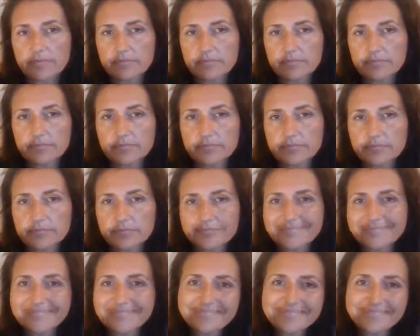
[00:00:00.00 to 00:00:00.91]

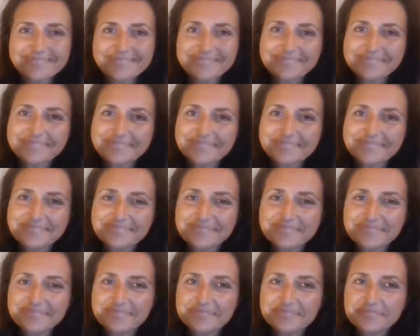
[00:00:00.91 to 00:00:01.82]

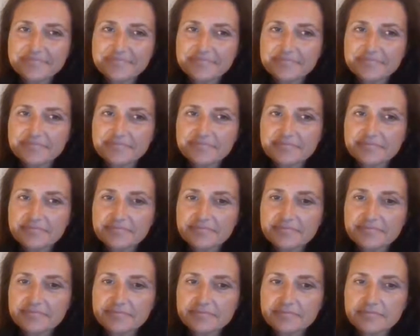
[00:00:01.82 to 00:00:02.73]

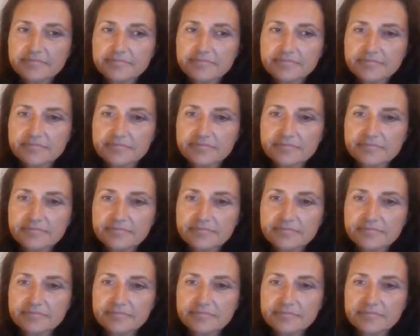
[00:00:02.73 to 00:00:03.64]

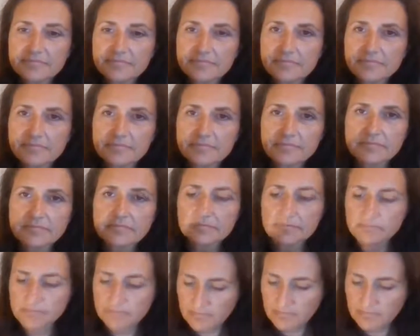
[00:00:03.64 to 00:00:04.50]
Nobody speaks.